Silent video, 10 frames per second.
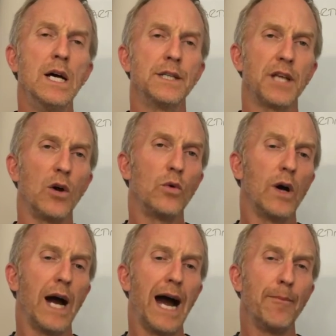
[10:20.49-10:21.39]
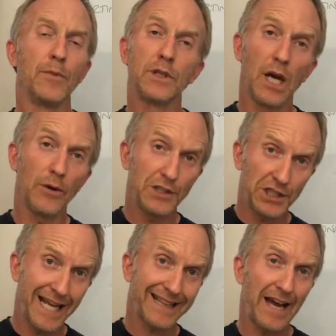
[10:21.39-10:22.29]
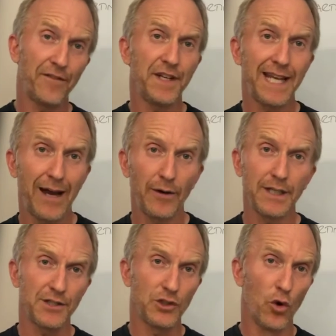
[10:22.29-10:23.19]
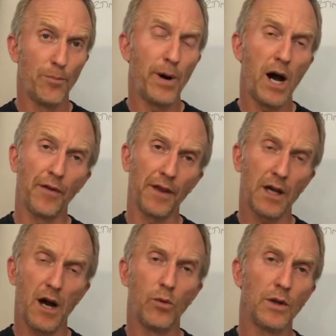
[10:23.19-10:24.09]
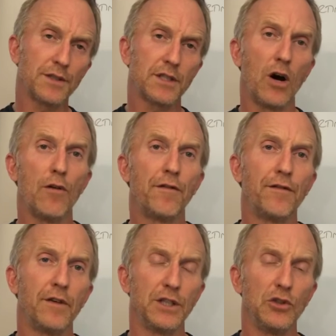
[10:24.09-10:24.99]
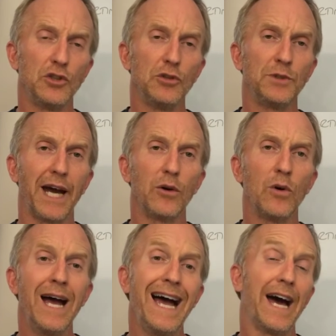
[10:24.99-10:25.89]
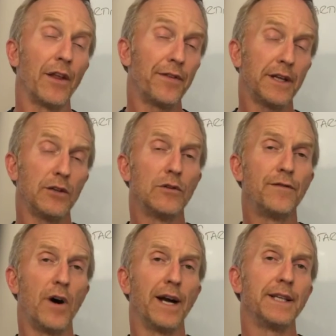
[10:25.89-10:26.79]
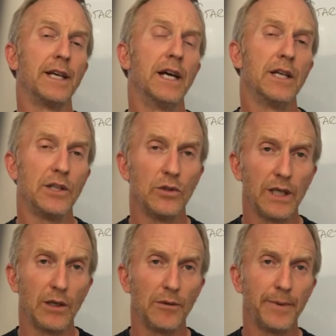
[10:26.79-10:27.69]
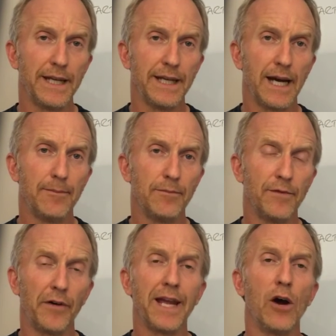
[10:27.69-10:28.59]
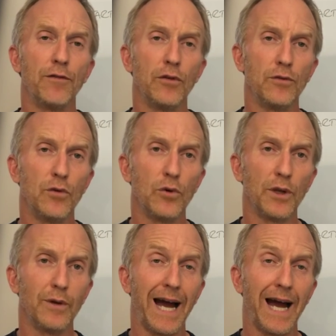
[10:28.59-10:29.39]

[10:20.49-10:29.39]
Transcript: So go and check that video out. It's Your Par on the Carl Watts Golf YouTube channel, and I think you'll find it'll be very helpful for you.